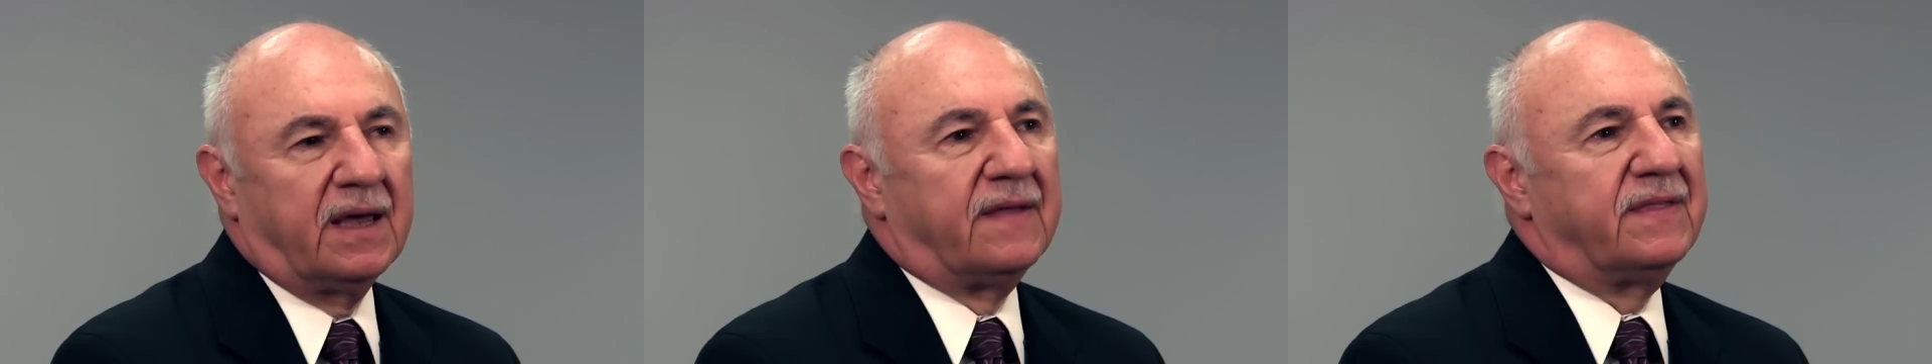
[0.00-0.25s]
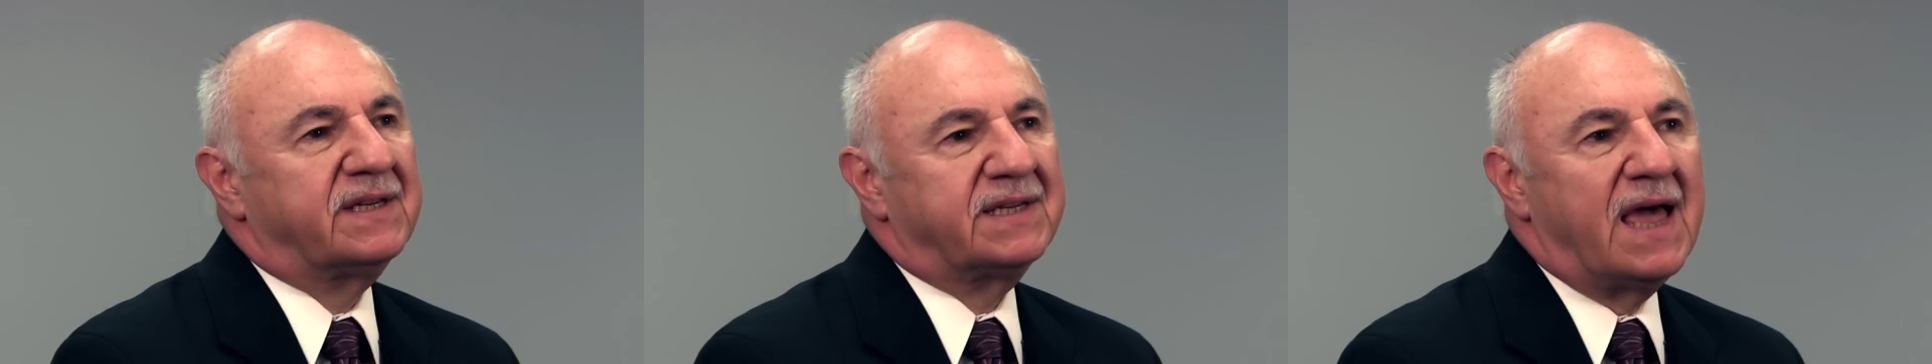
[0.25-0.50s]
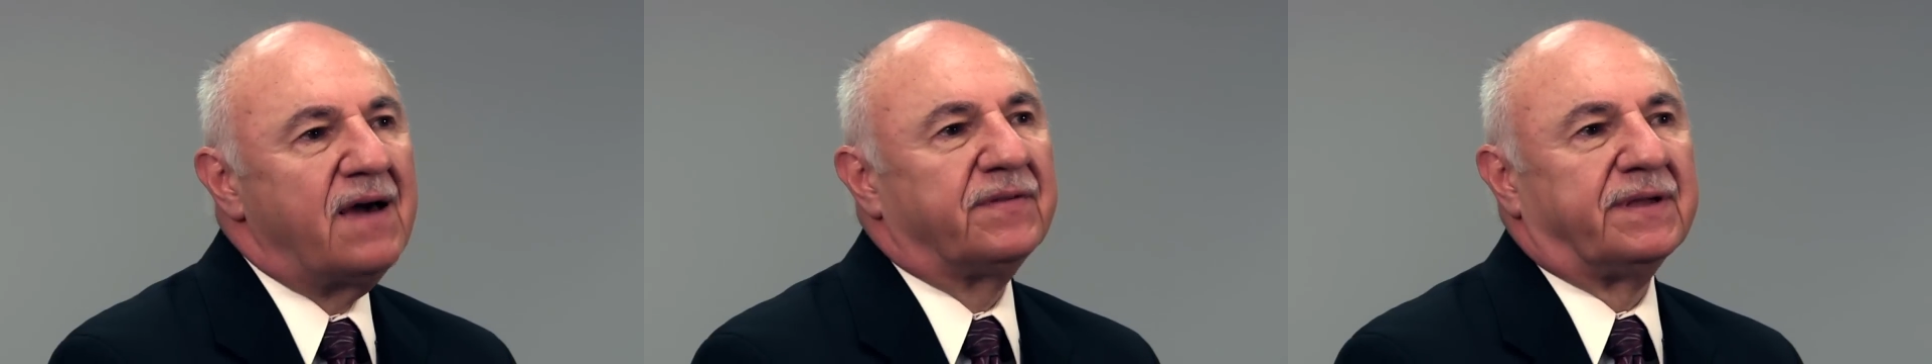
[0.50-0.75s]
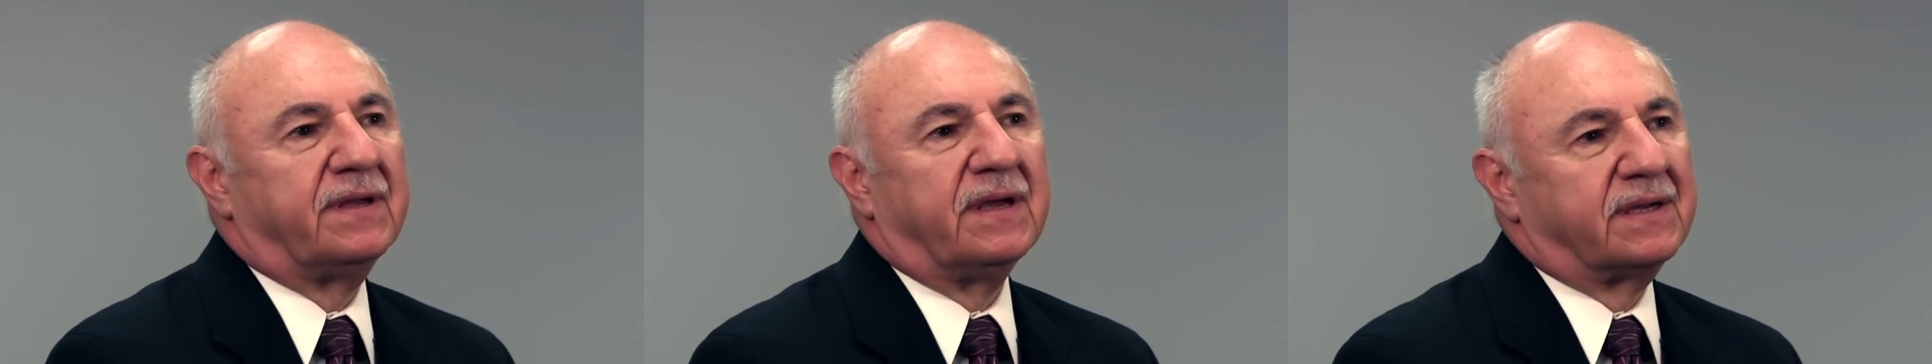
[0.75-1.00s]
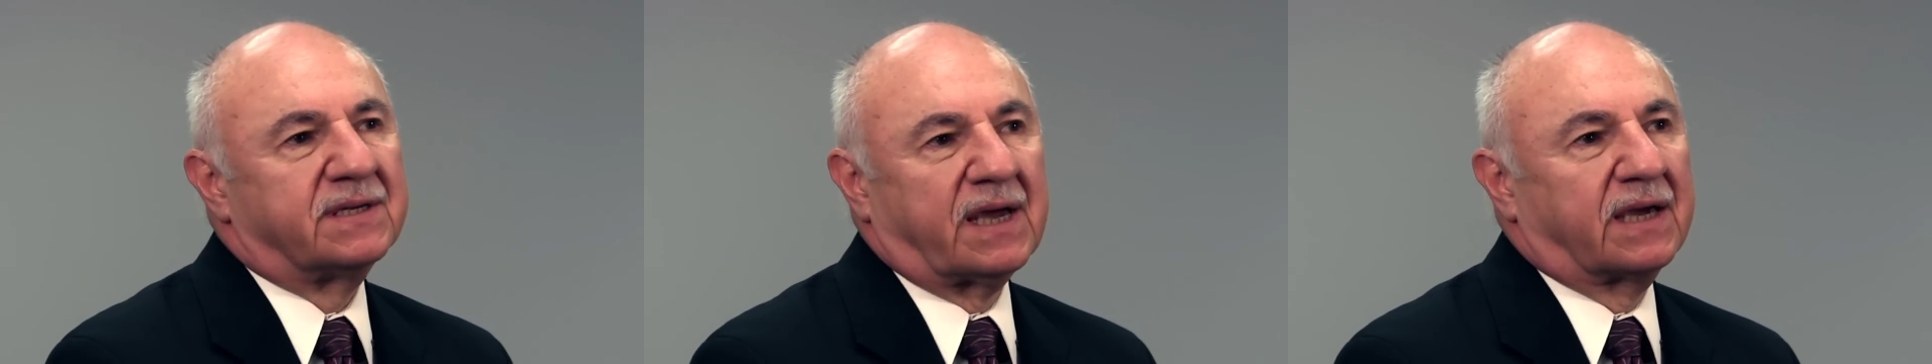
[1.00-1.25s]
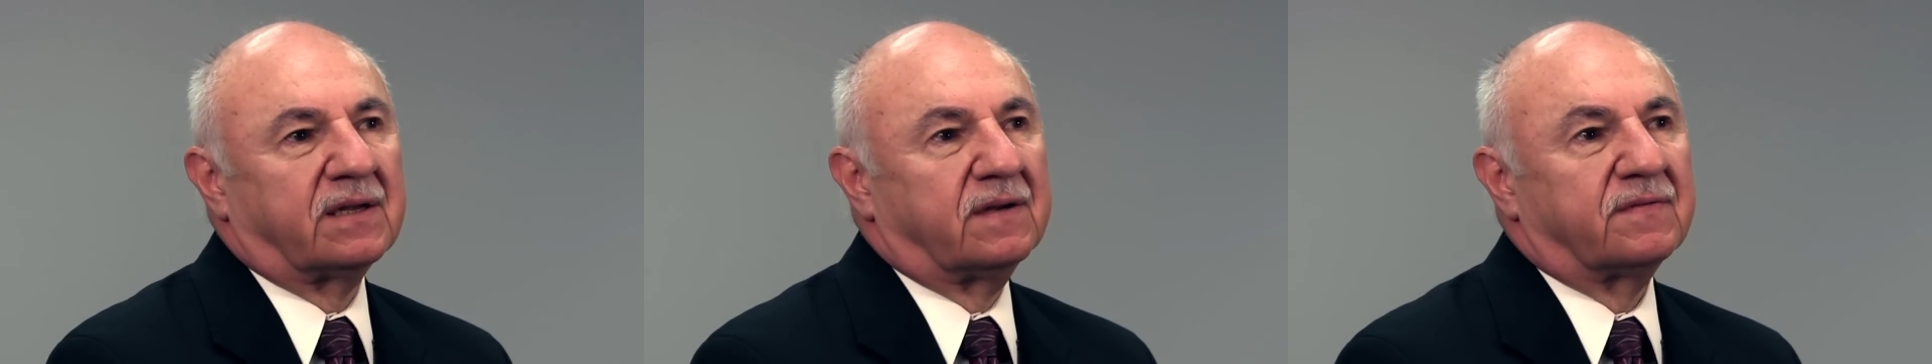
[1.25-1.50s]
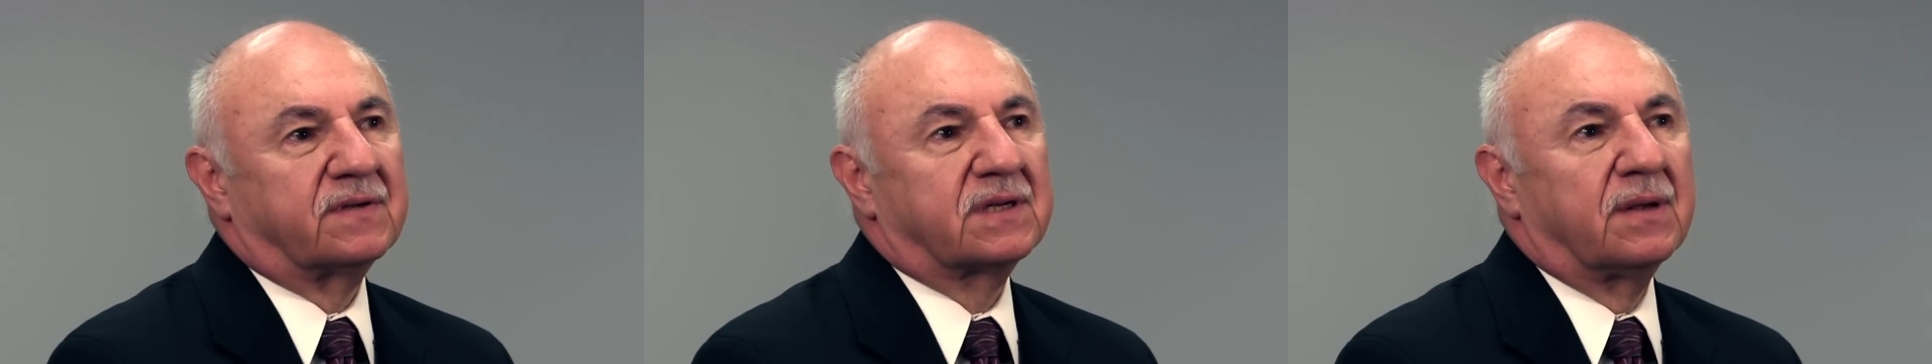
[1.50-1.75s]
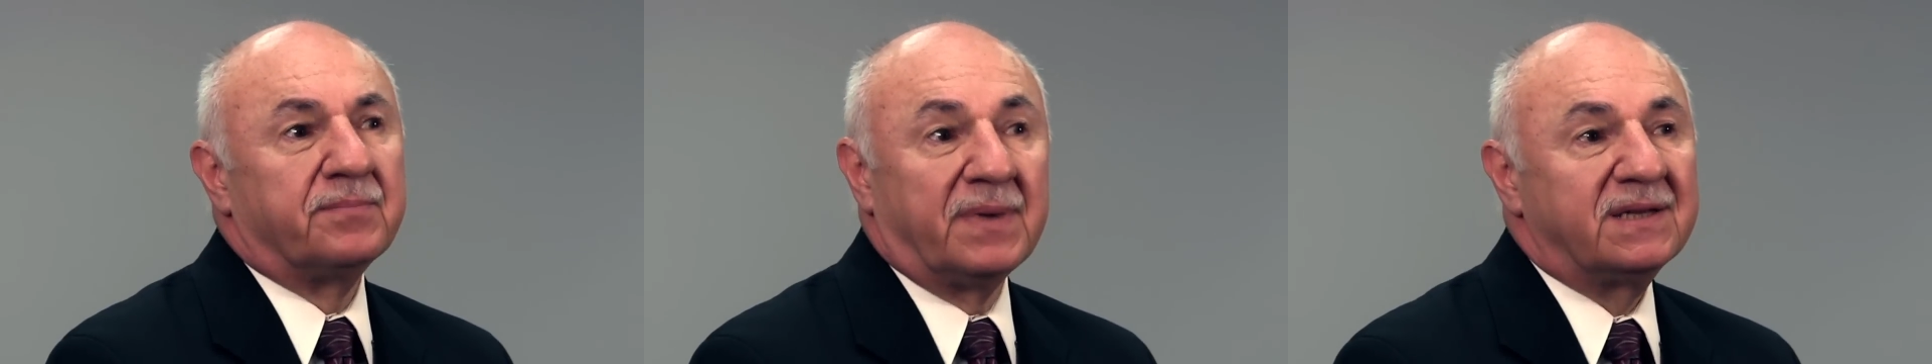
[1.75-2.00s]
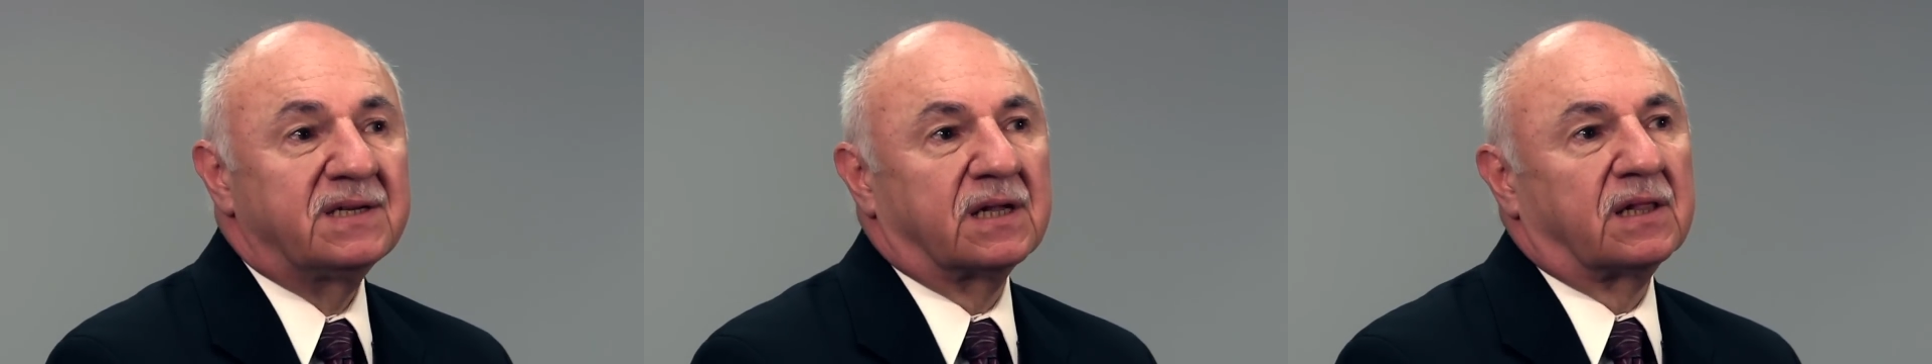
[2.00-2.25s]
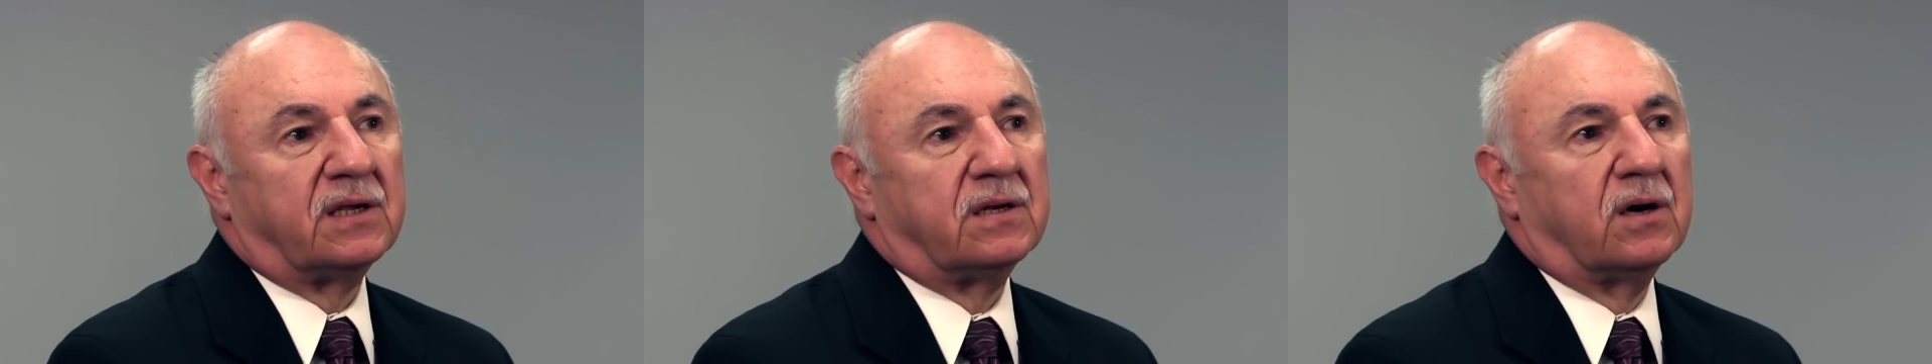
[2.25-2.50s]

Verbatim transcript: And the savvy executives basically